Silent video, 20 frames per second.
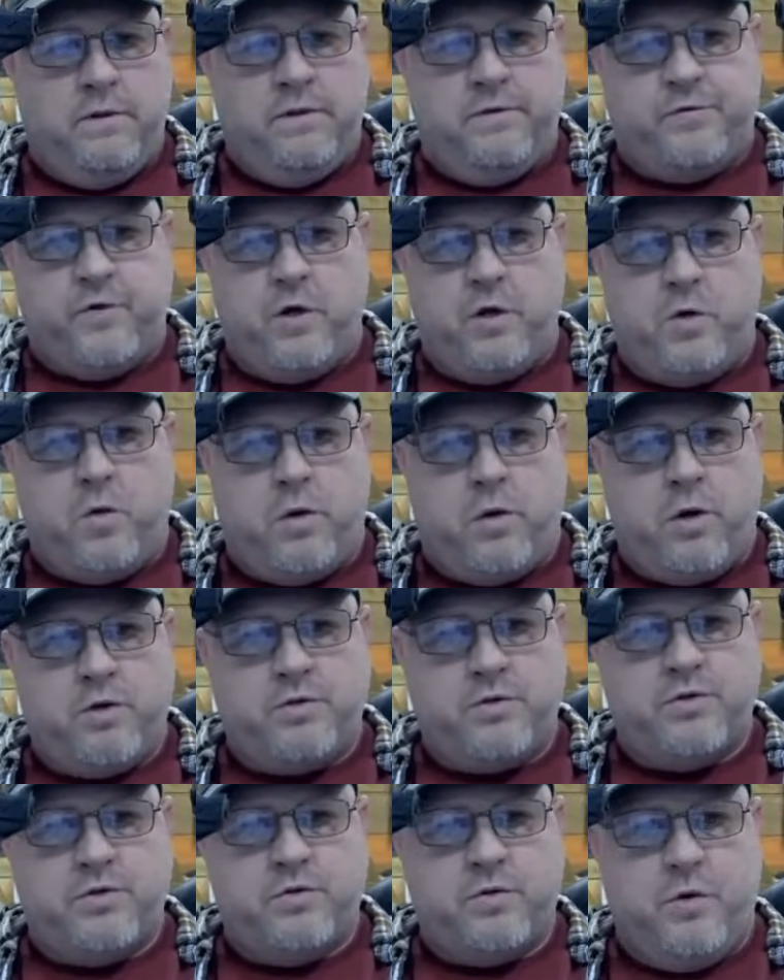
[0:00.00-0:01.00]
the front
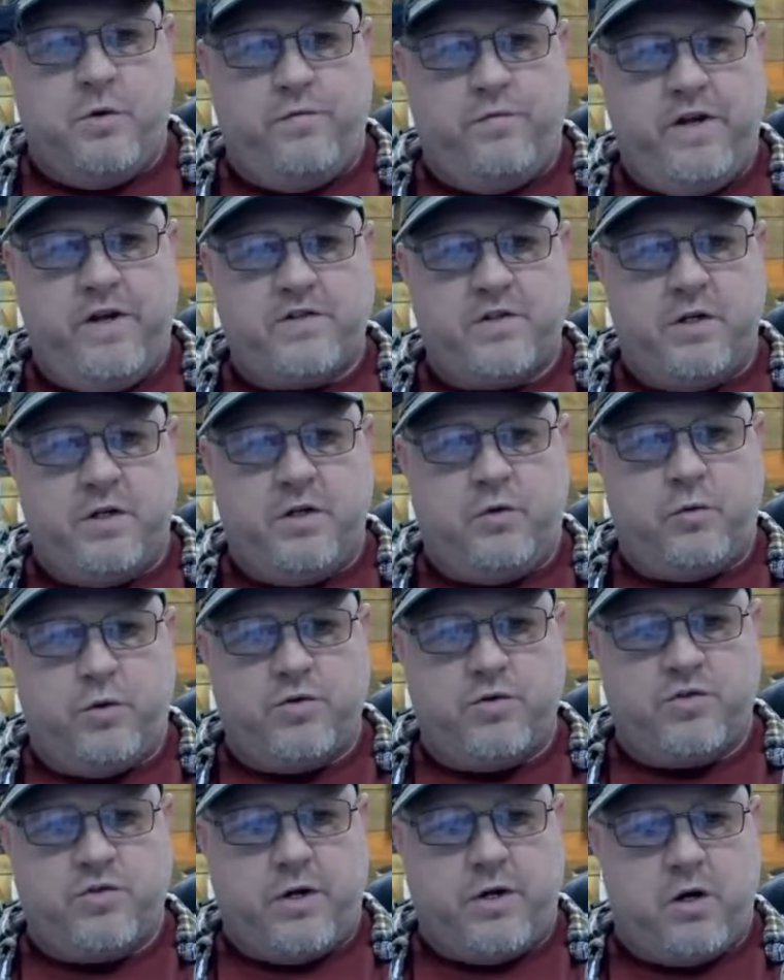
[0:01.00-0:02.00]
corners, so facing in
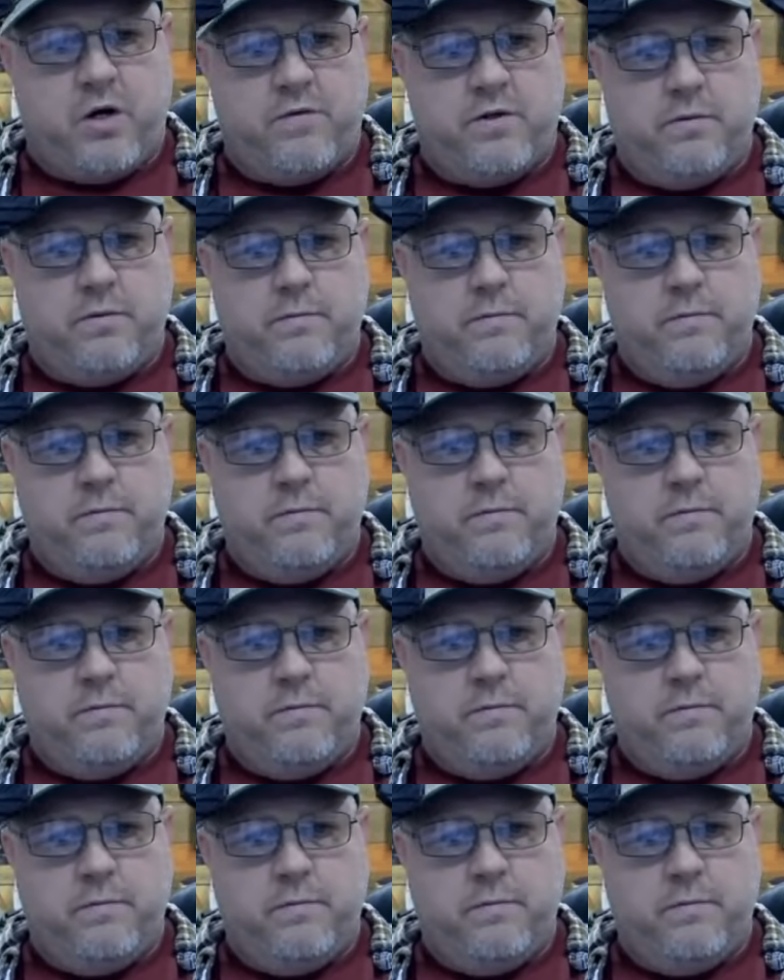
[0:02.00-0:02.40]
towards the center of it.